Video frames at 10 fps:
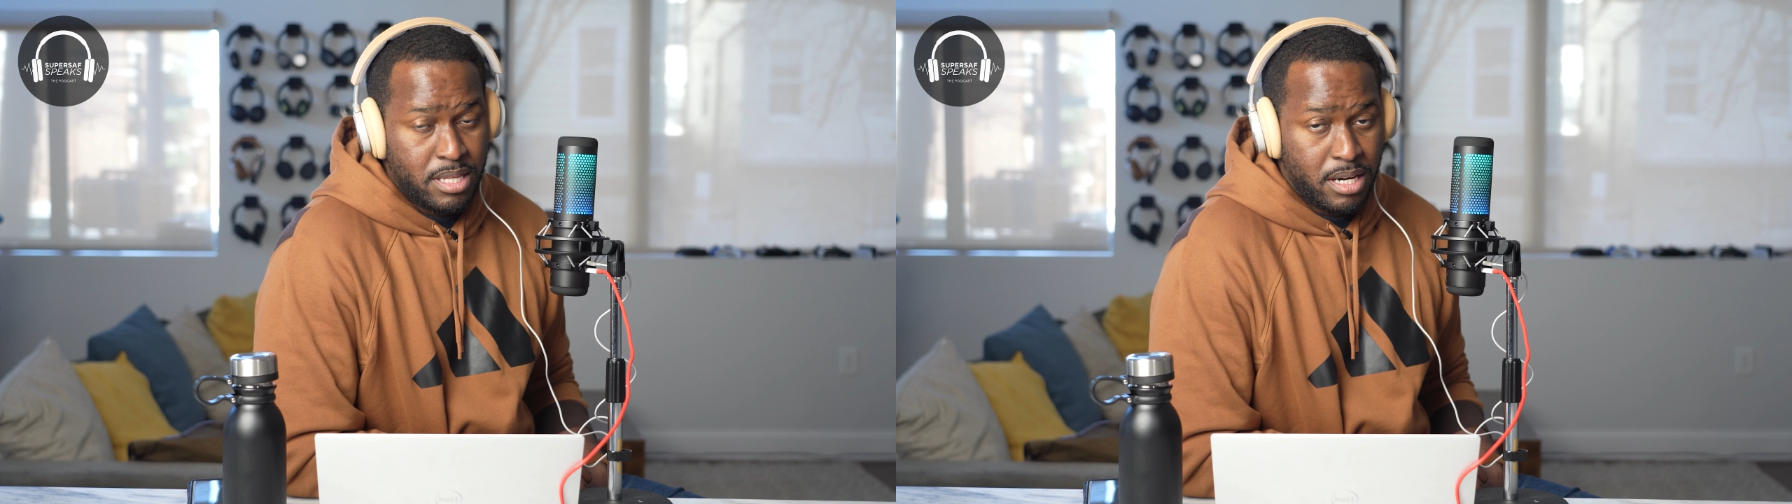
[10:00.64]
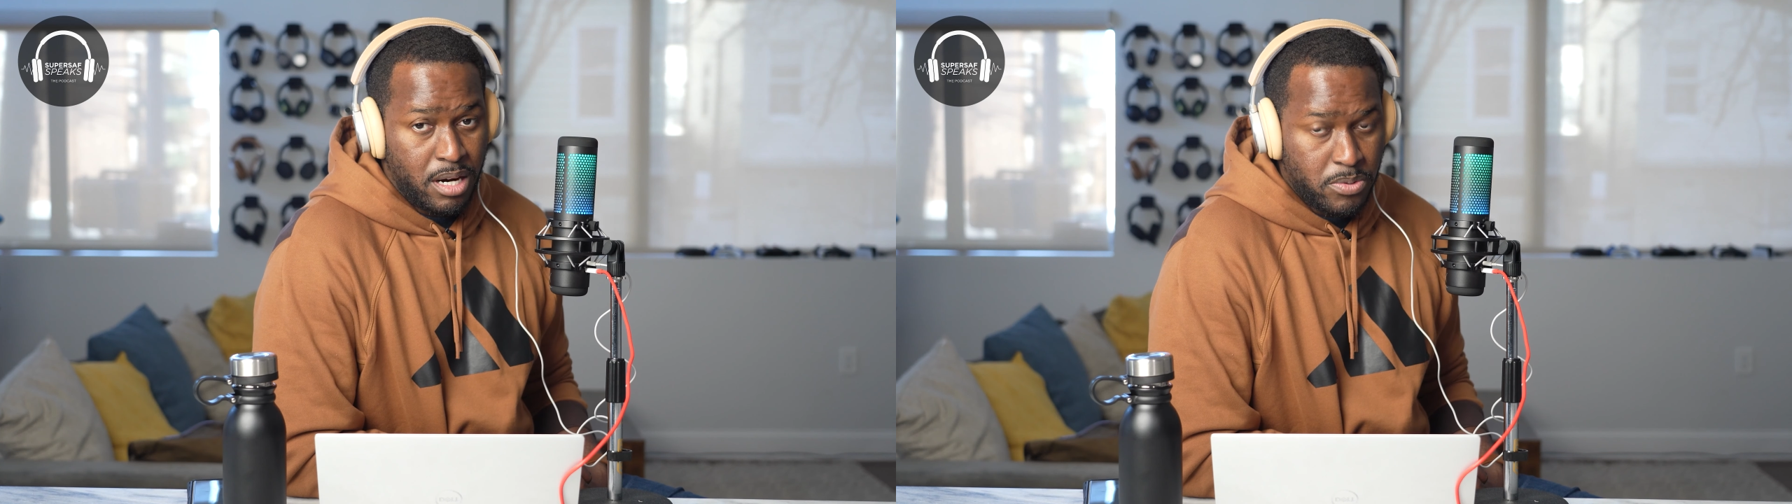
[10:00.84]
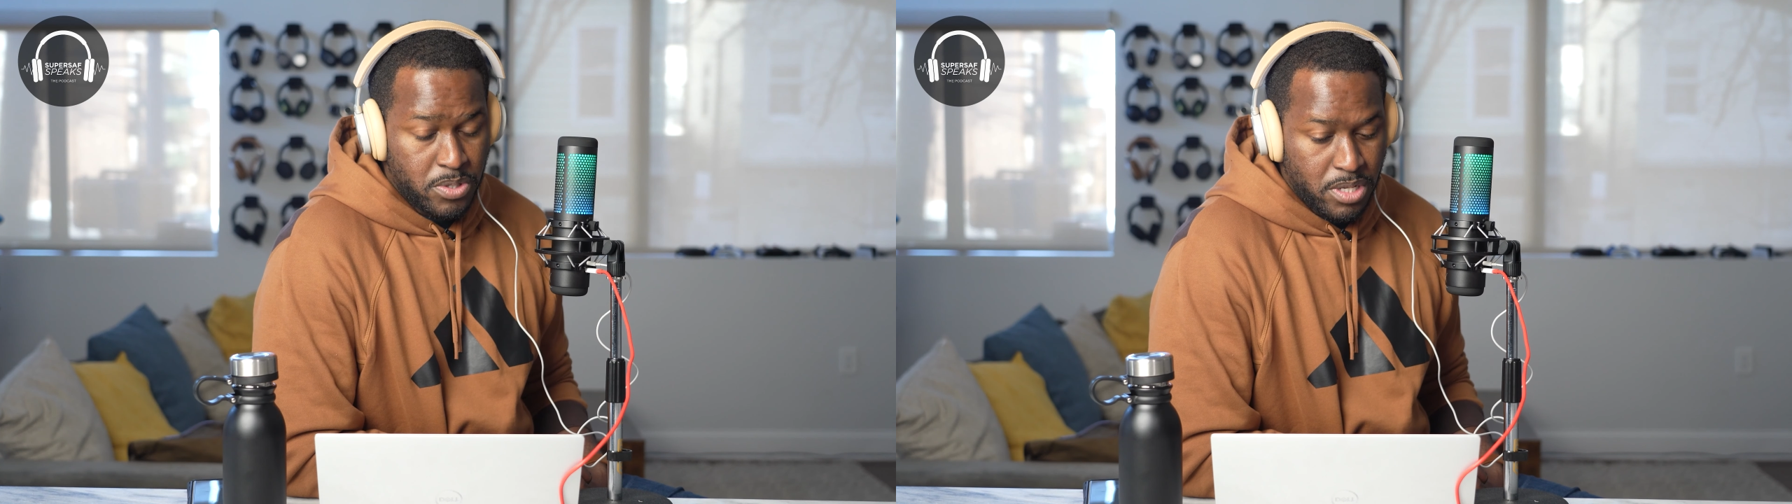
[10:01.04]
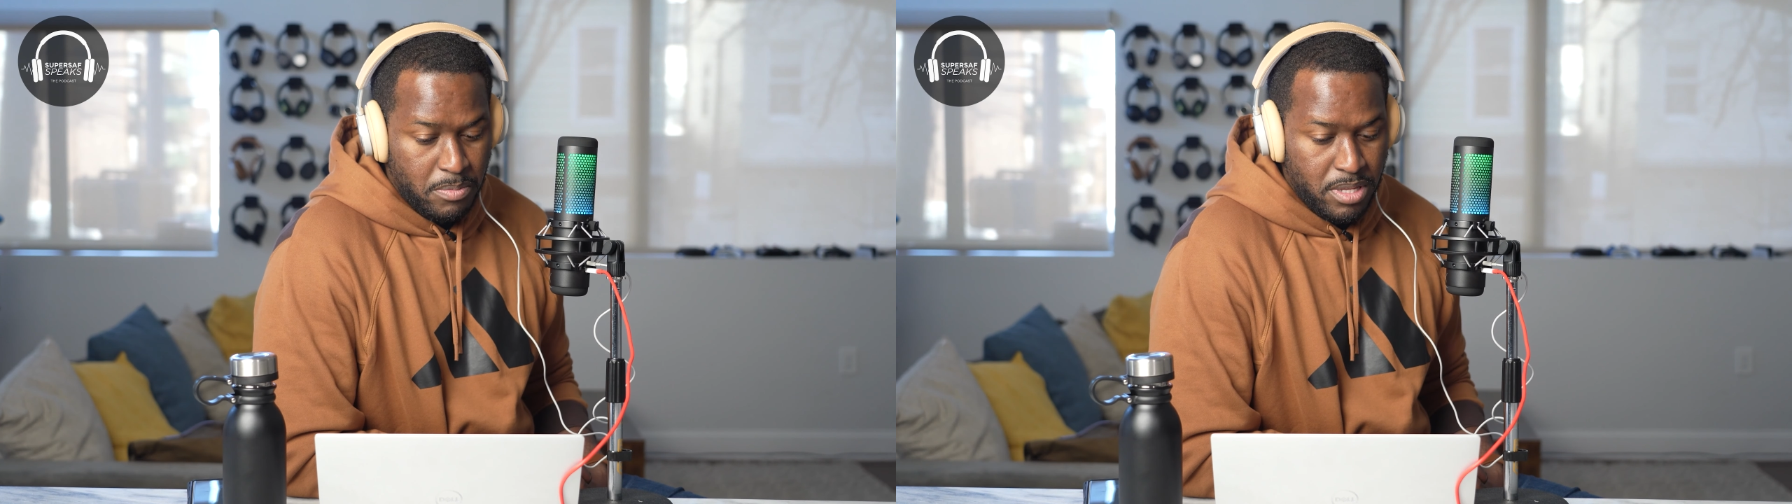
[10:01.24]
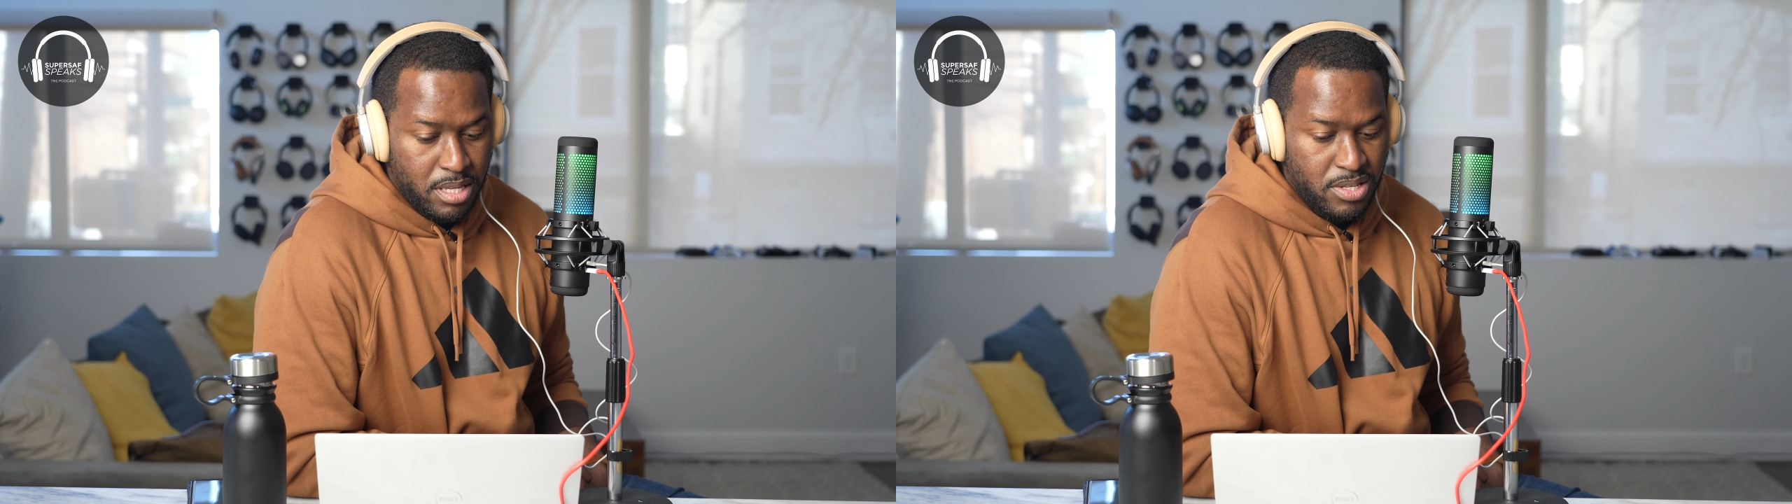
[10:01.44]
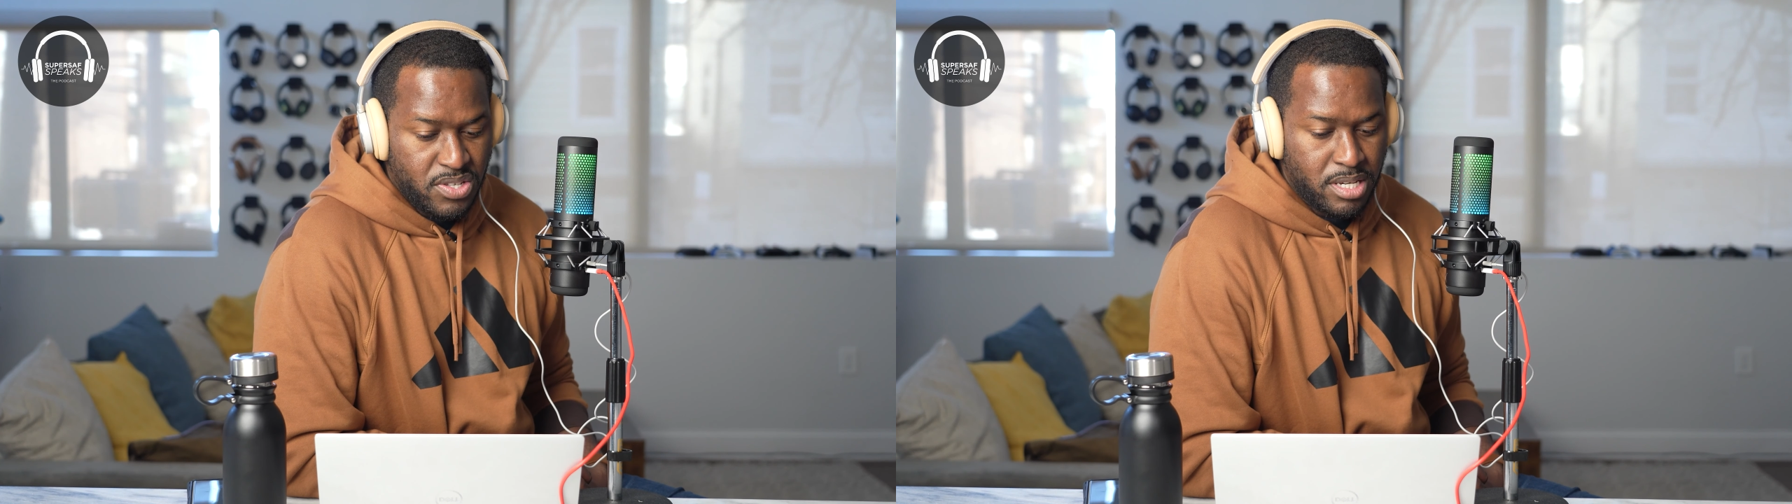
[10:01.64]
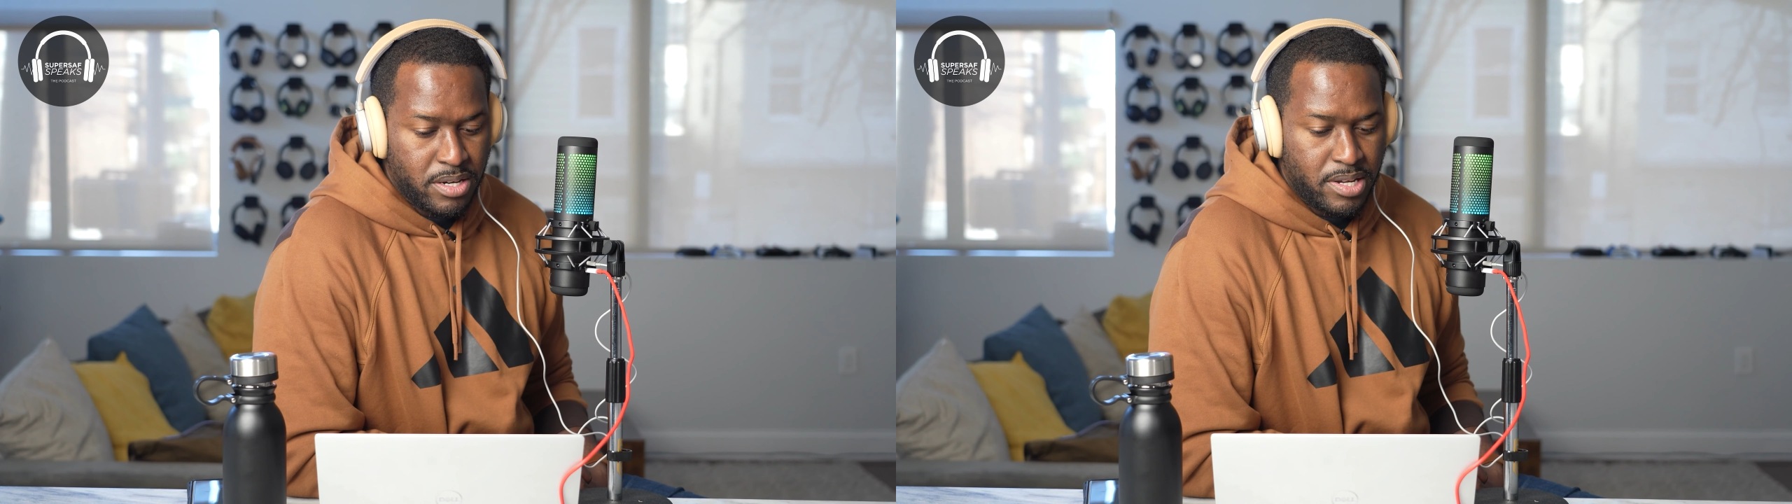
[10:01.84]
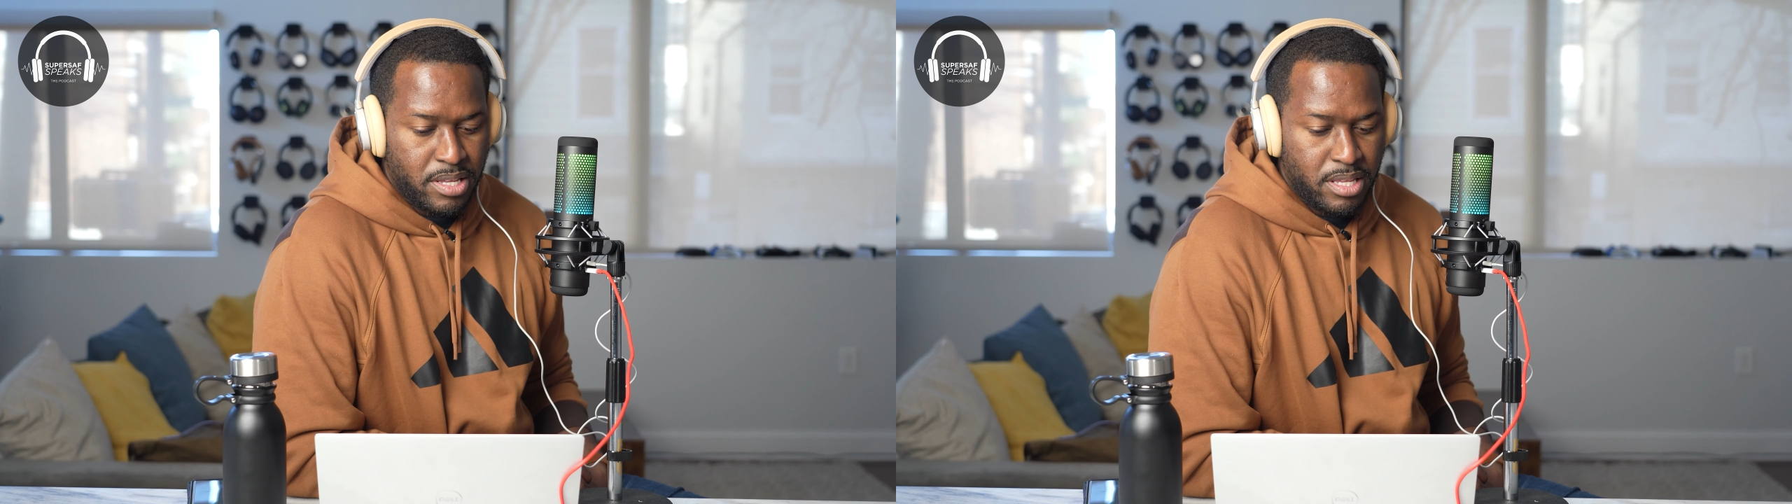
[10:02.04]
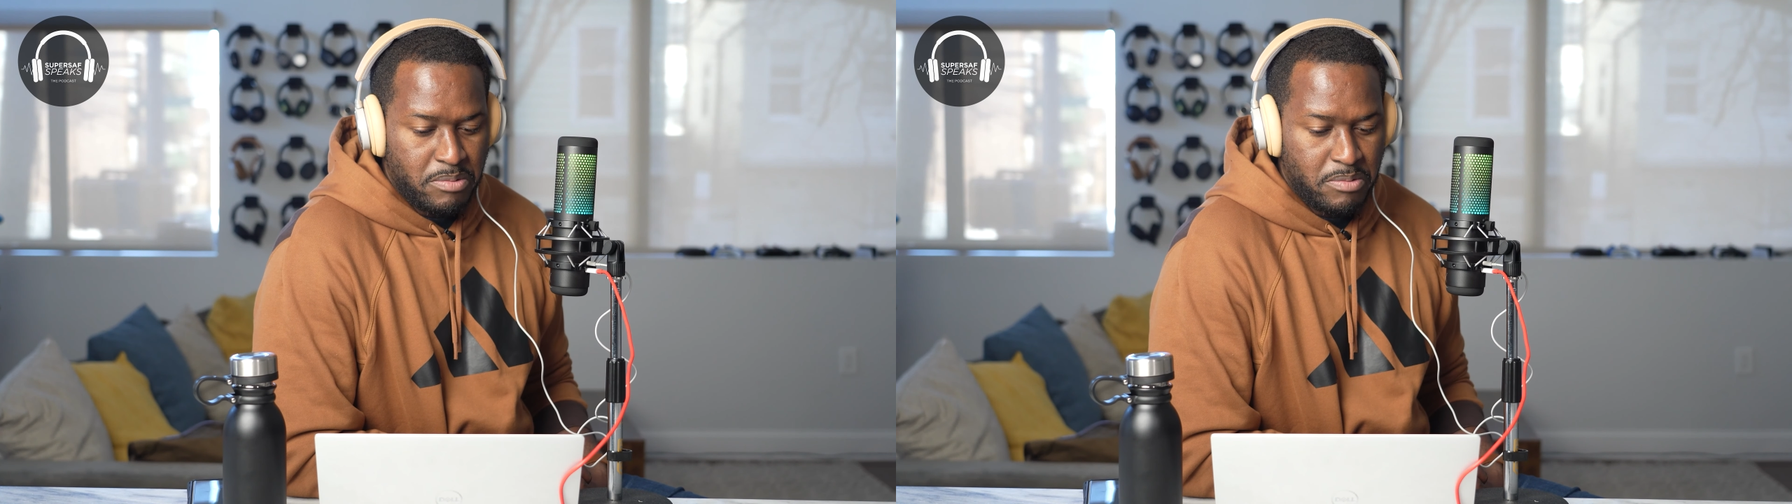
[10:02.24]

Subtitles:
their car was coming this year.